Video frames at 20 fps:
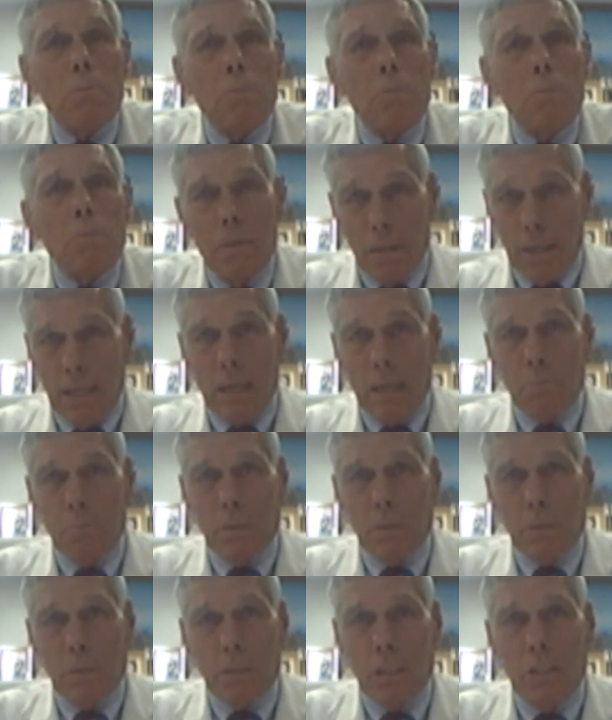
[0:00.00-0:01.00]
a
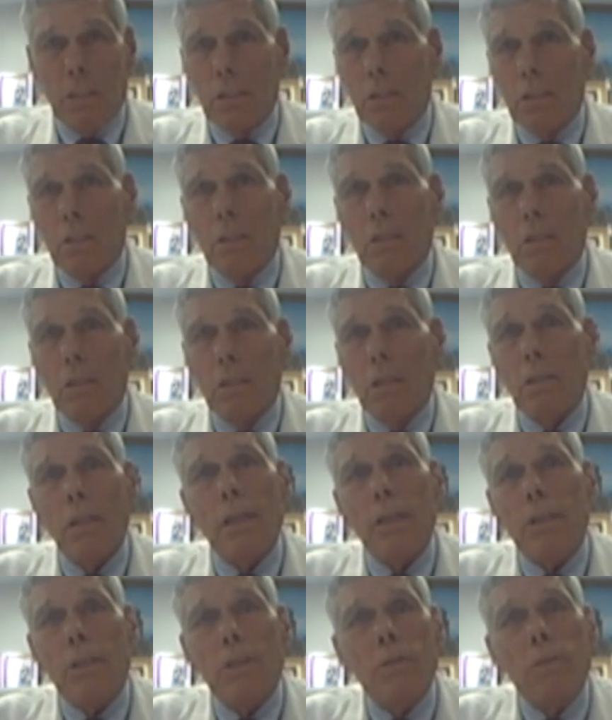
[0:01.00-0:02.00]
application
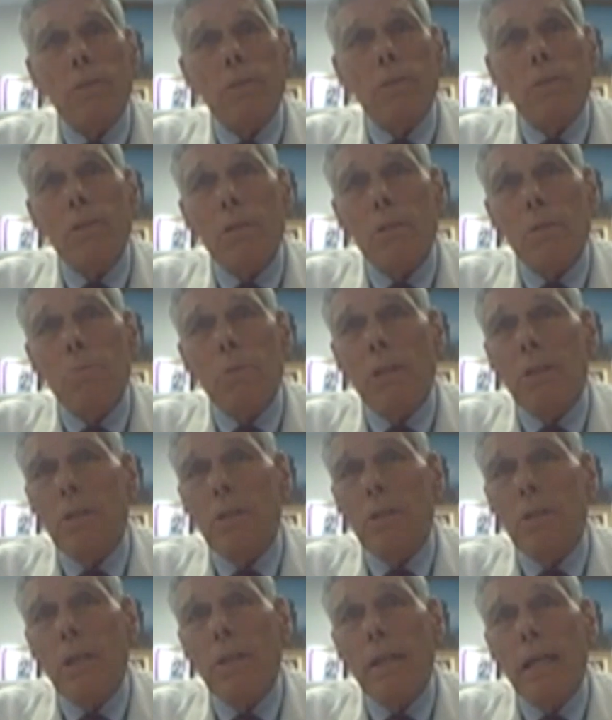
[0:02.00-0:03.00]
like it's being
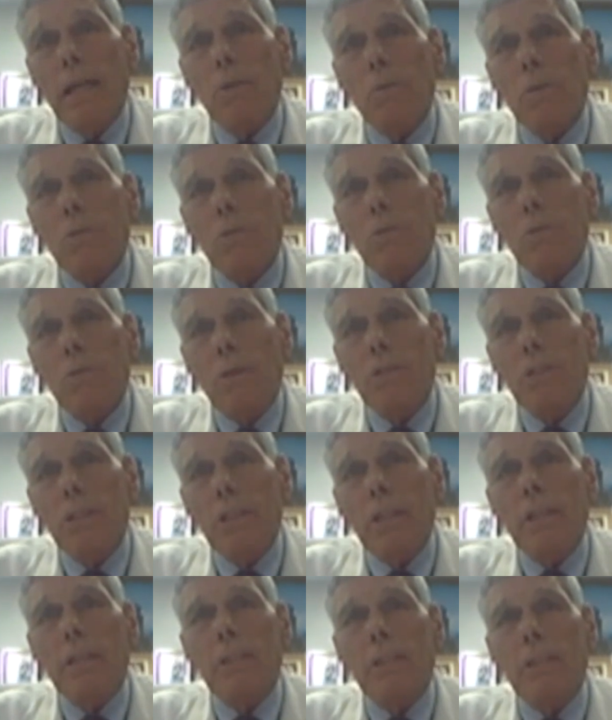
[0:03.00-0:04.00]
done now with
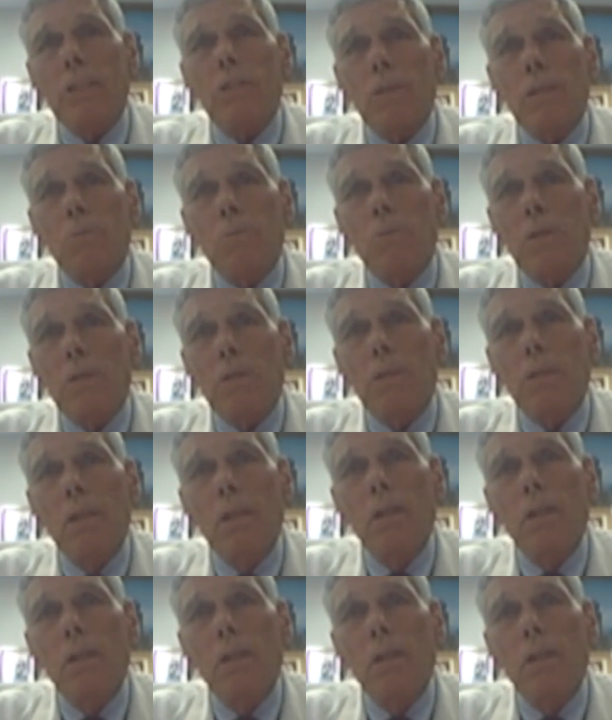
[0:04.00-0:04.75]
cryogenics, only with